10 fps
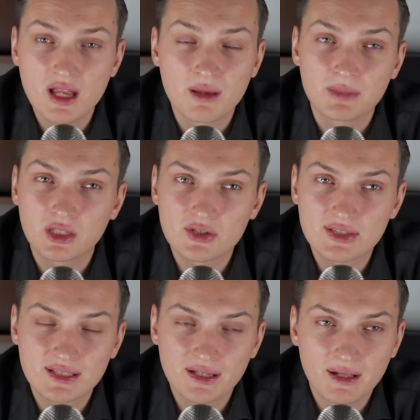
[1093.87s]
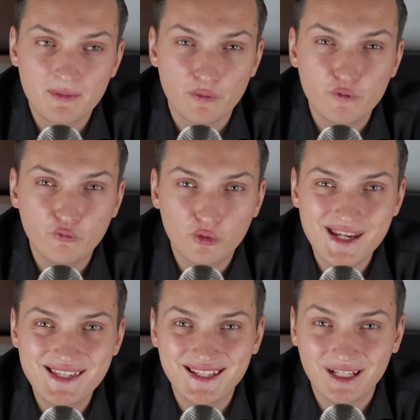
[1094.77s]
because the
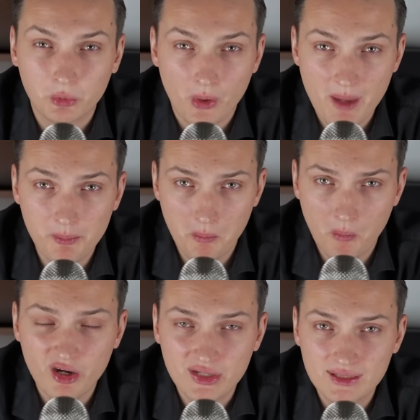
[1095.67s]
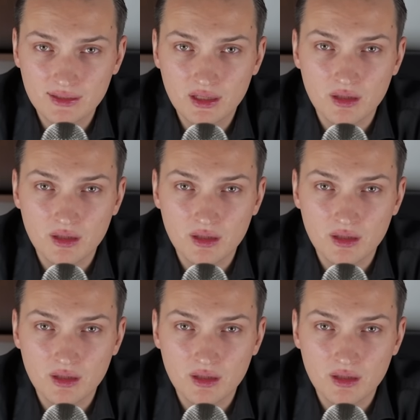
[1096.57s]
phrase crab market,